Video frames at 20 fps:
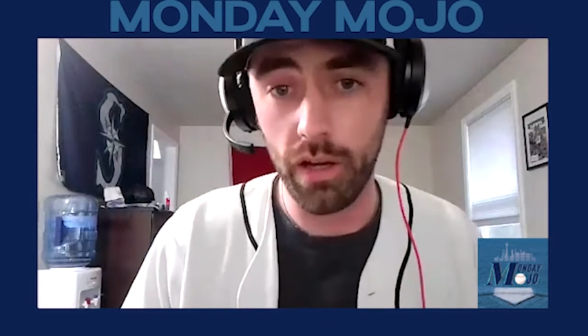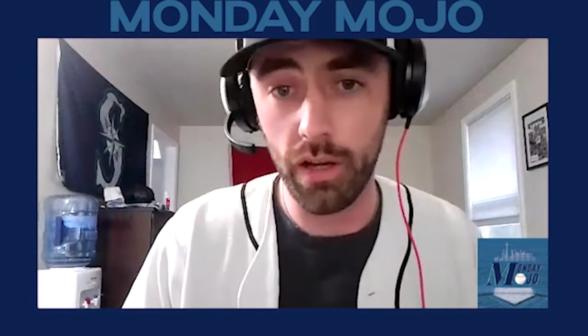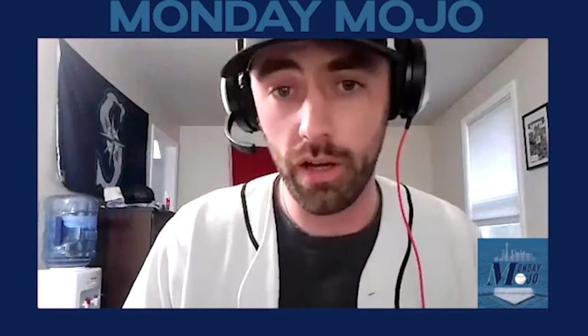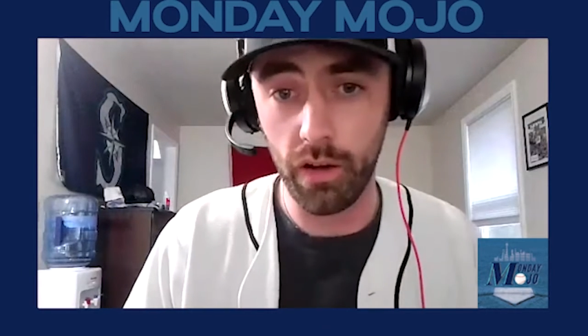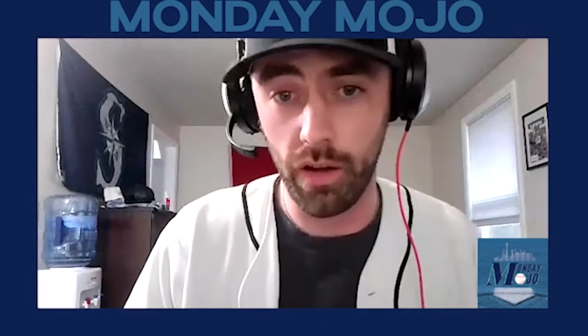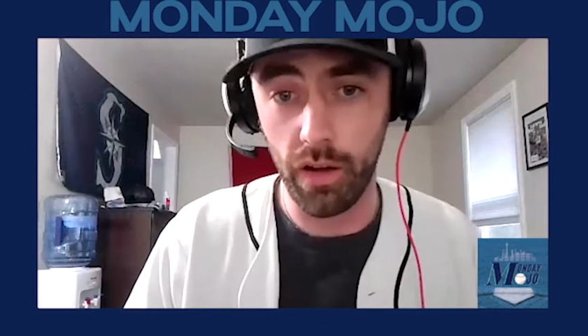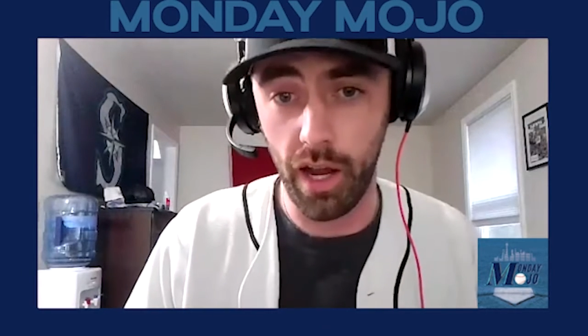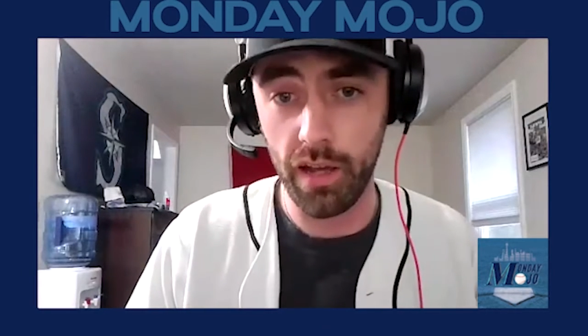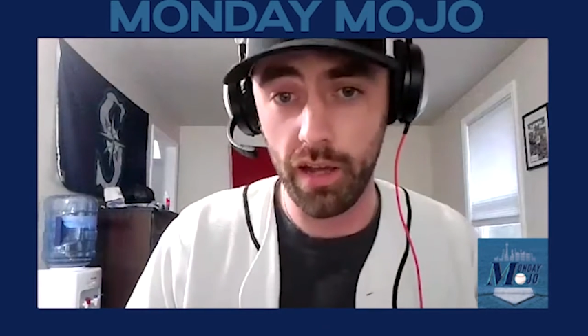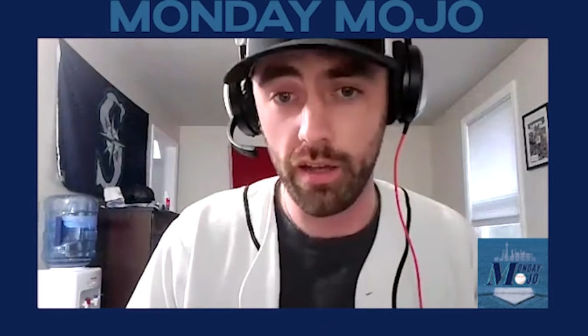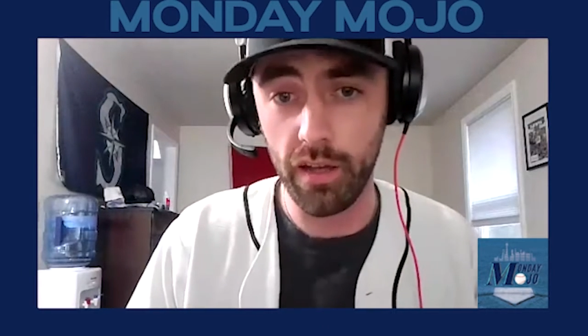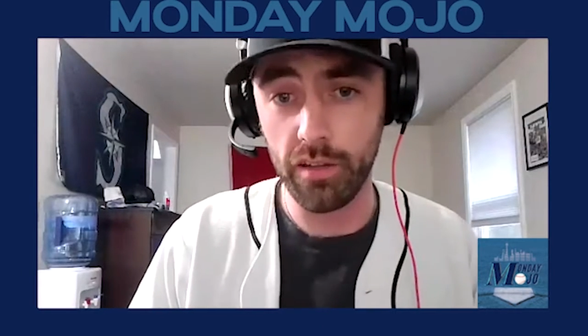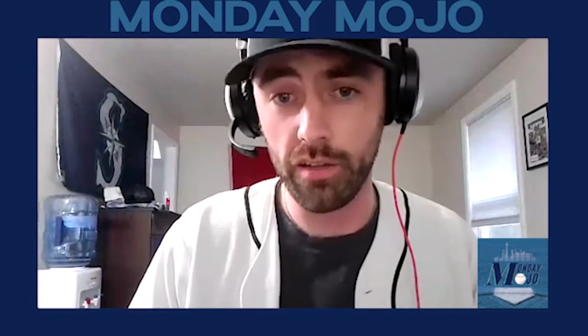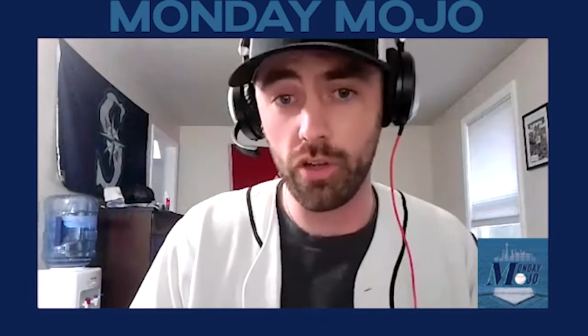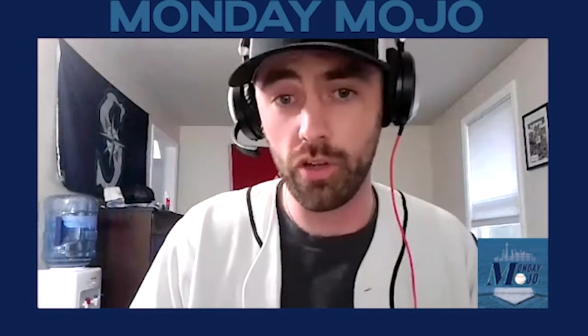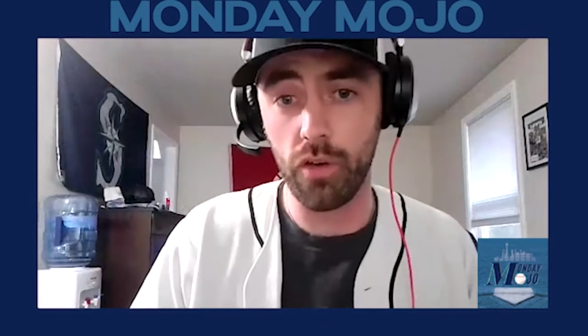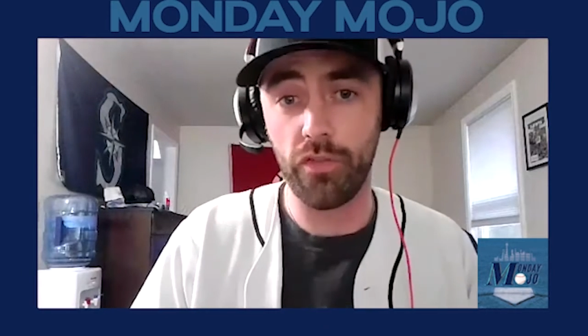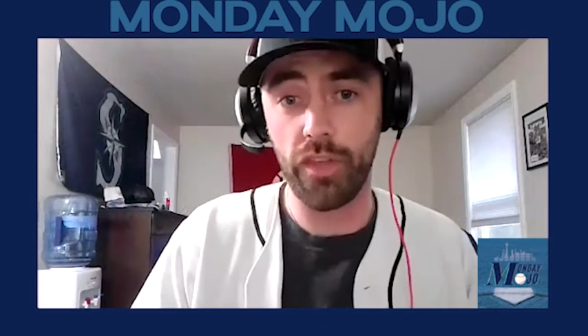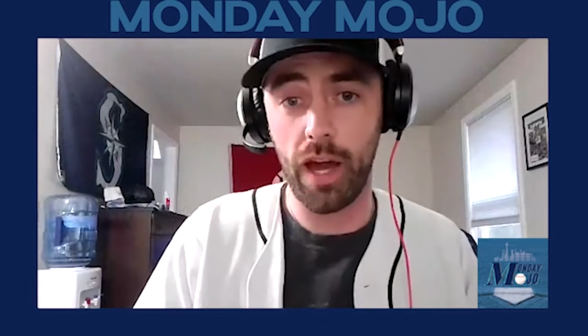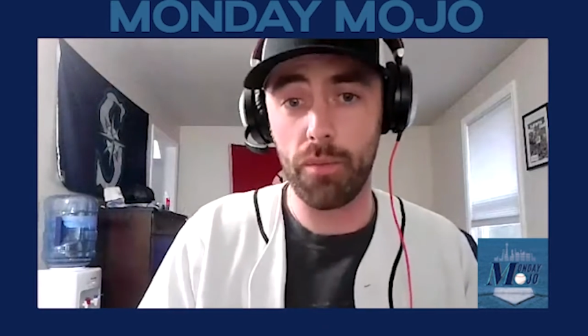Okay,
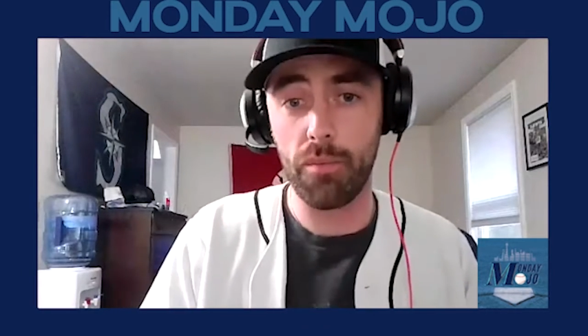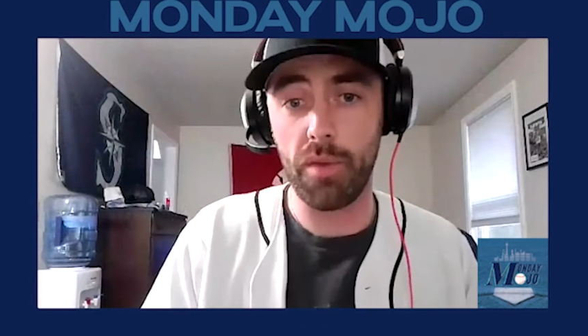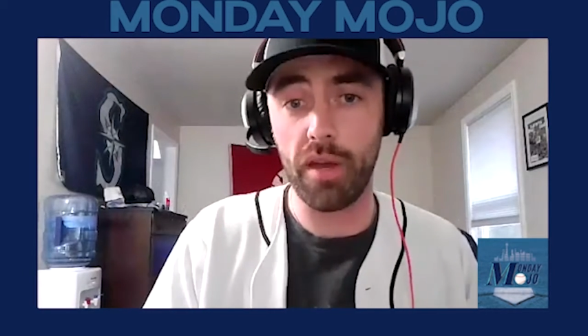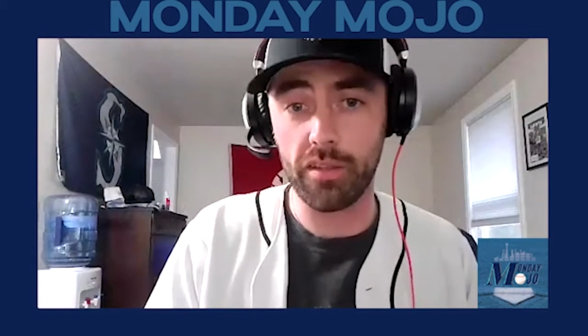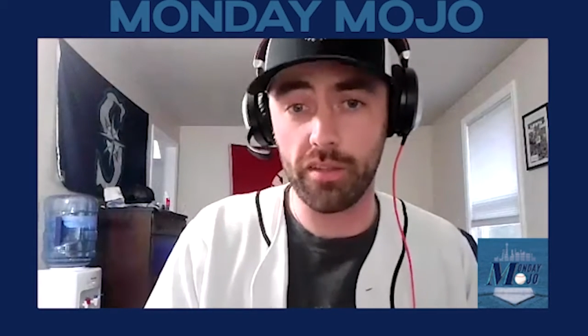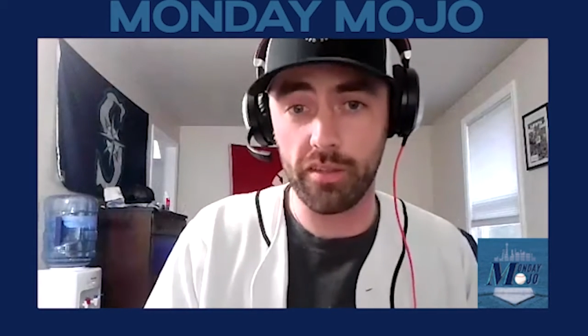so if that makes